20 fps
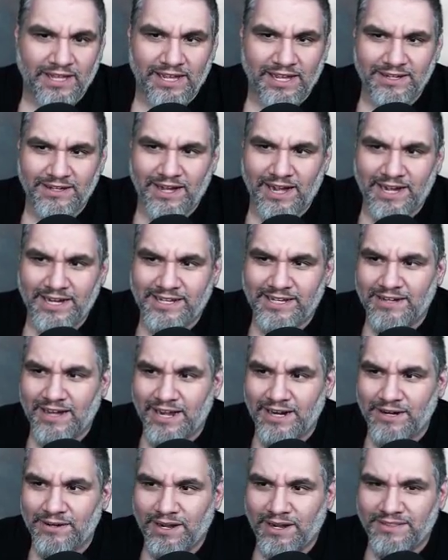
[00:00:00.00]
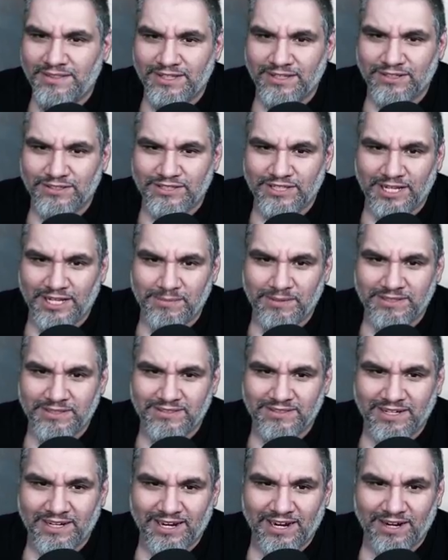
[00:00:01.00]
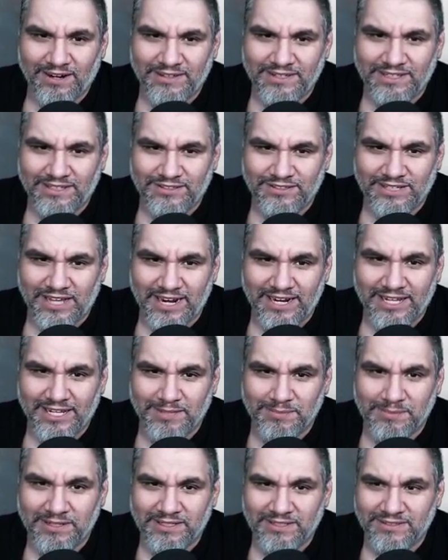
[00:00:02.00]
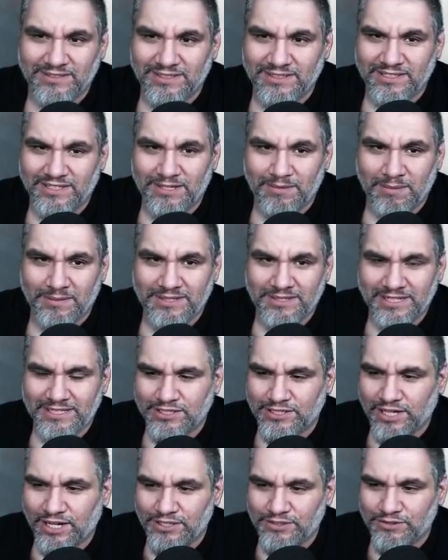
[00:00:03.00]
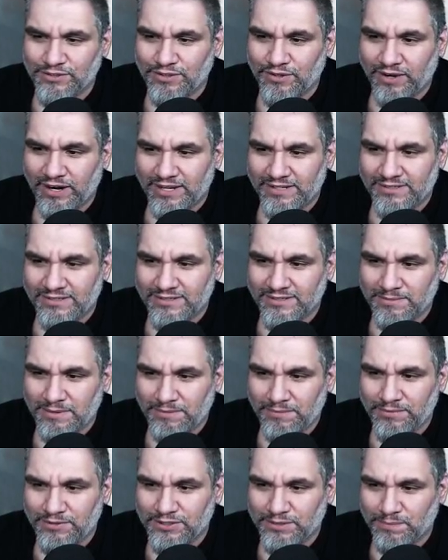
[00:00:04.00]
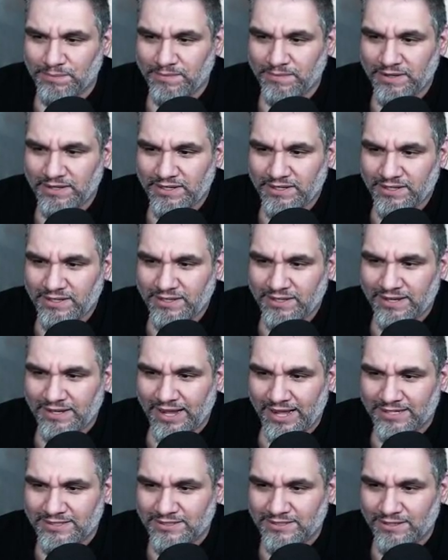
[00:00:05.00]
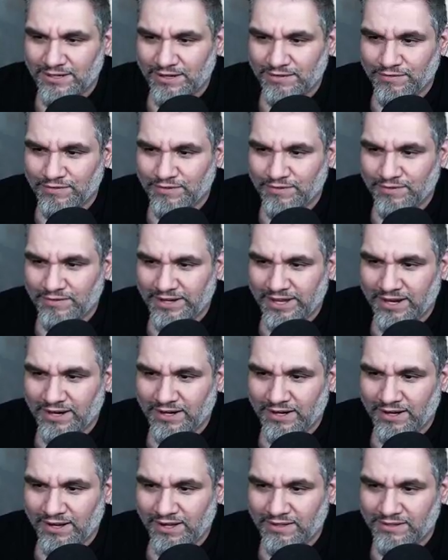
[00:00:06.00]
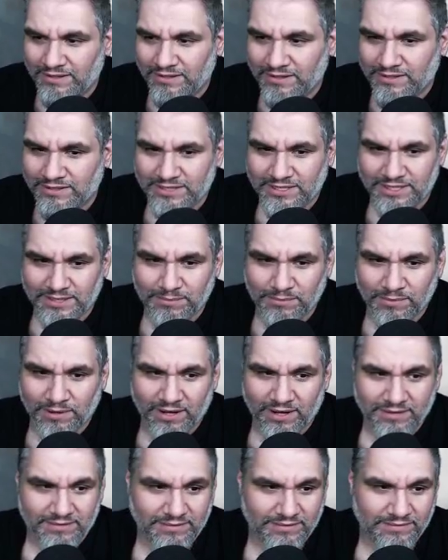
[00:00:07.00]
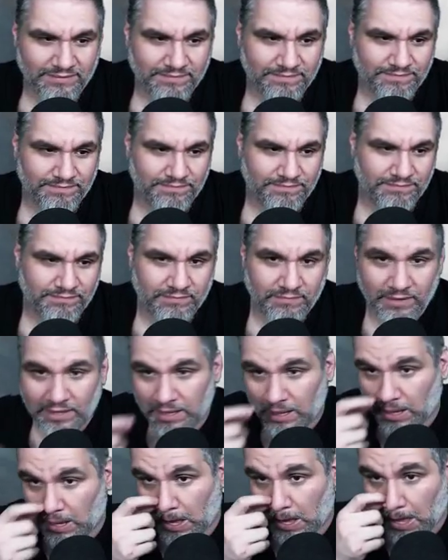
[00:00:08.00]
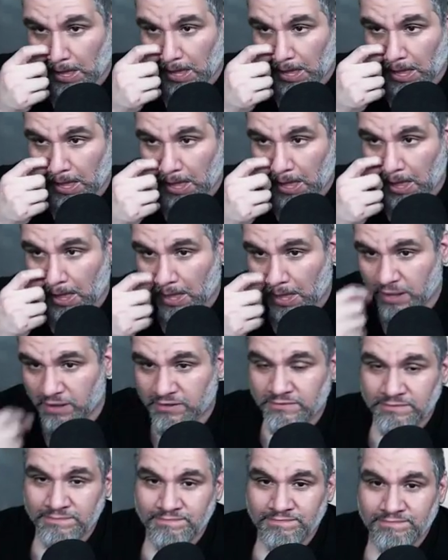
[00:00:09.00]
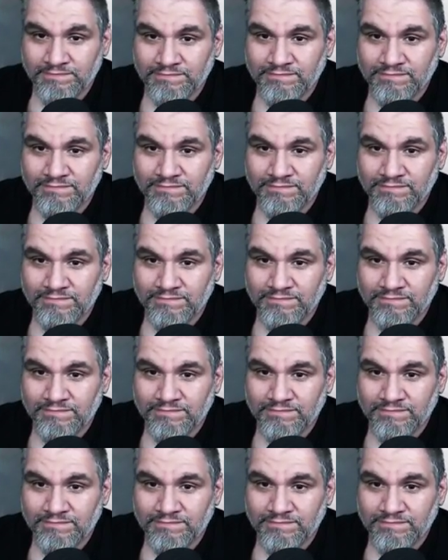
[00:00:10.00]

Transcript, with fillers: I I could I do not think there's an elemental deck. I don't think there's any elementals in the queue. I don't think this Hydroid Krasis. Maybe we just cast it off of our volcanic island in our city of brass. I have yet to see any elementals.